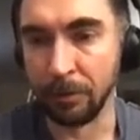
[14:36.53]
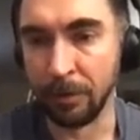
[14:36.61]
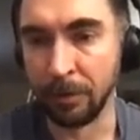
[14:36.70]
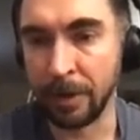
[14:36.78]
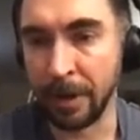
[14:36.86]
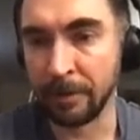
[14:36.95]
You
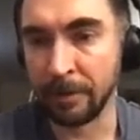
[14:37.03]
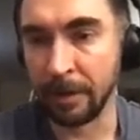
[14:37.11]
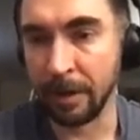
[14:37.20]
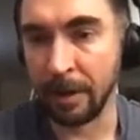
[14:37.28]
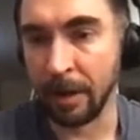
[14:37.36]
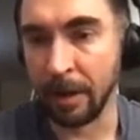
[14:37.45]
can
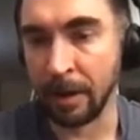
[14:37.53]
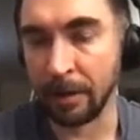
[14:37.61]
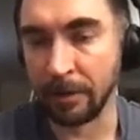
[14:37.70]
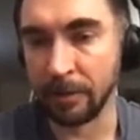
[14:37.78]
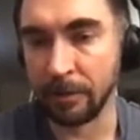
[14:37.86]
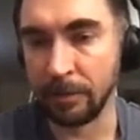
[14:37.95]

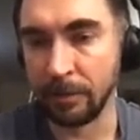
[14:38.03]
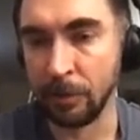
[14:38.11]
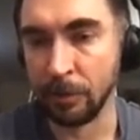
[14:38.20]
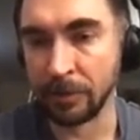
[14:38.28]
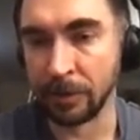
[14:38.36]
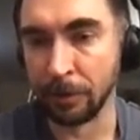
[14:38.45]

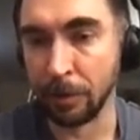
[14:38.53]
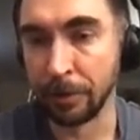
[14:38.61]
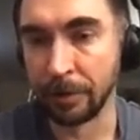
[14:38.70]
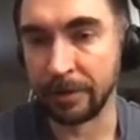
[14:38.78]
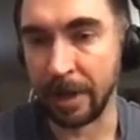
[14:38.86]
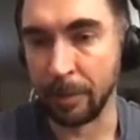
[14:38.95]
use
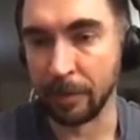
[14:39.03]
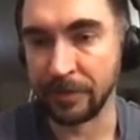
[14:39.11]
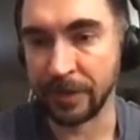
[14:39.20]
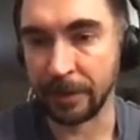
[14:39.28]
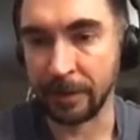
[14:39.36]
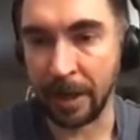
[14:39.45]
another type of
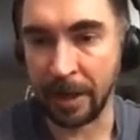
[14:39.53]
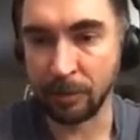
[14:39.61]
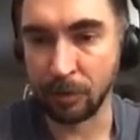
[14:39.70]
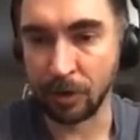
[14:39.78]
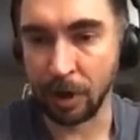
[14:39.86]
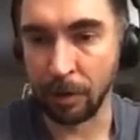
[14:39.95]
satellites,
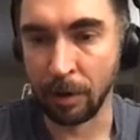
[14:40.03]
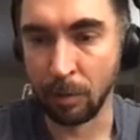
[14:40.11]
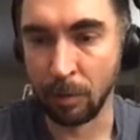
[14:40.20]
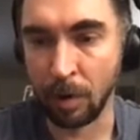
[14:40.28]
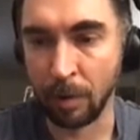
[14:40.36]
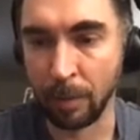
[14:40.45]
which are low
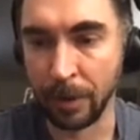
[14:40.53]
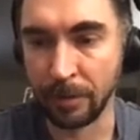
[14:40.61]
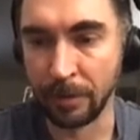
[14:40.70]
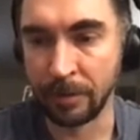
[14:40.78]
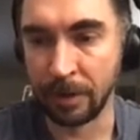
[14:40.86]
orbit